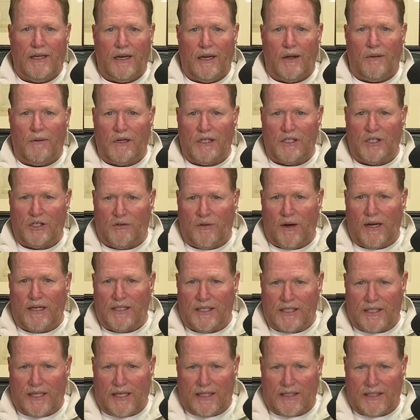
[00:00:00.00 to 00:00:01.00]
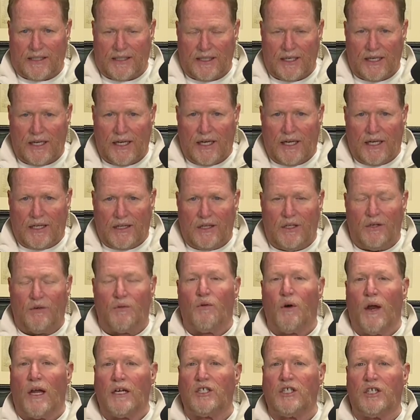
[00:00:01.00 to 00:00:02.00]
I want to stress this. The
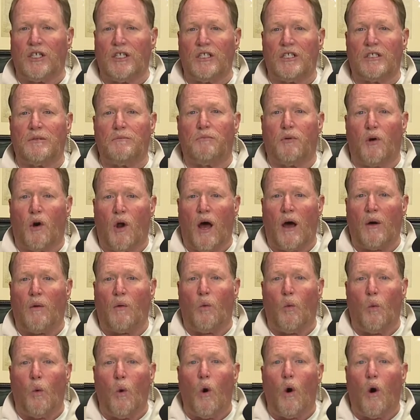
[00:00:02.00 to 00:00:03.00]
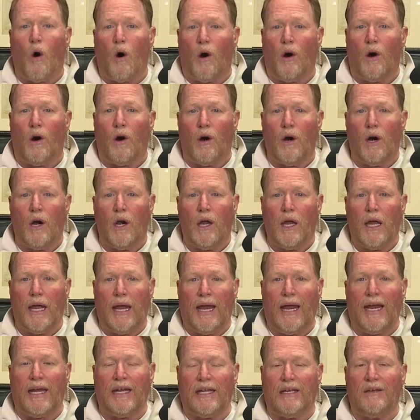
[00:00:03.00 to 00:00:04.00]
Russians brought war
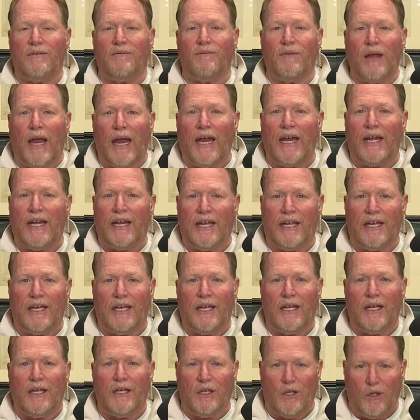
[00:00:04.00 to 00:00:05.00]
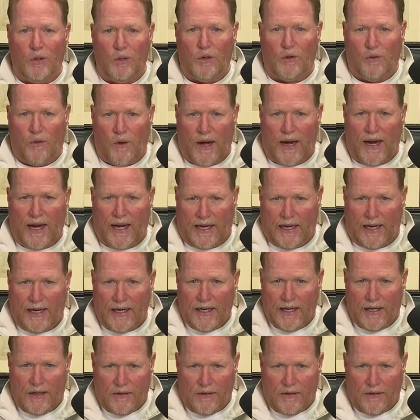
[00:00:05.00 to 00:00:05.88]
and invaded Ukraine.